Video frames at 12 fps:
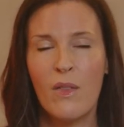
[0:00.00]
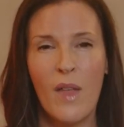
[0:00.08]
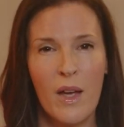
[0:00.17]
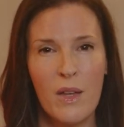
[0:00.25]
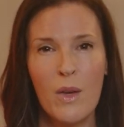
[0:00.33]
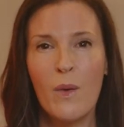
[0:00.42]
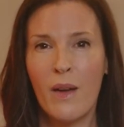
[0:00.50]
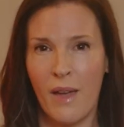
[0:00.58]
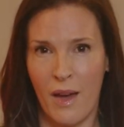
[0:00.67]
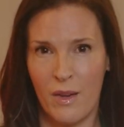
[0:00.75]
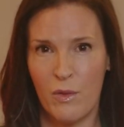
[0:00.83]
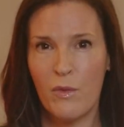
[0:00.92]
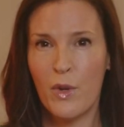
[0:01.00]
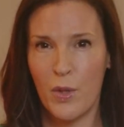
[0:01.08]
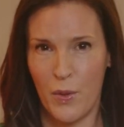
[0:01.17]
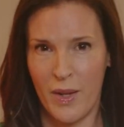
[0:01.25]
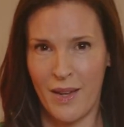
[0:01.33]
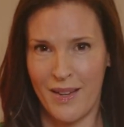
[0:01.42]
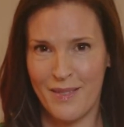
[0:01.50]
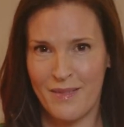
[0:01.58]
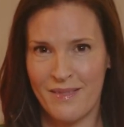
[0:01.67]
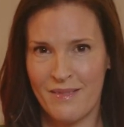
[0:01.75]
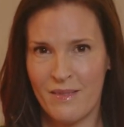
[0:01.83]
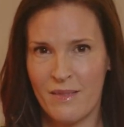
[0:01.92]
Thank you again for tuning in.
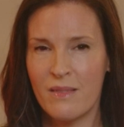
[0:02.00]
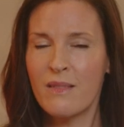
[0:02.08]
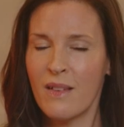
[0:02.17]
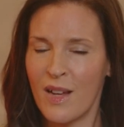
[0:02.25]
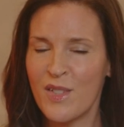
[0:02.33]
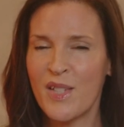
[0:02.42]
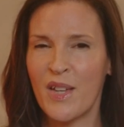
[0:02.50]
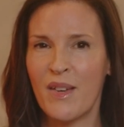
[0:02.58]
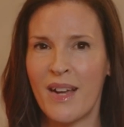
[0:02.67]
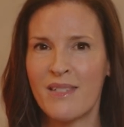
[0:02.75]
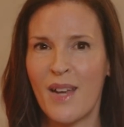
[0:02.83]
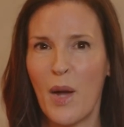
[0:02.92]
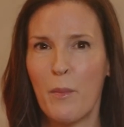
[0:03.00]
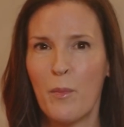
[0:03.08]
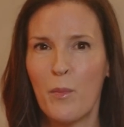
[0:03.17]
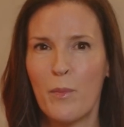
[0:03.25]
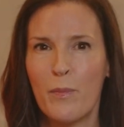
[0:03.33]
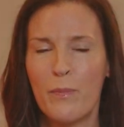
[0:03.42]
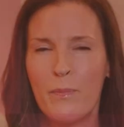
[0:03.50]
I'll see you next time.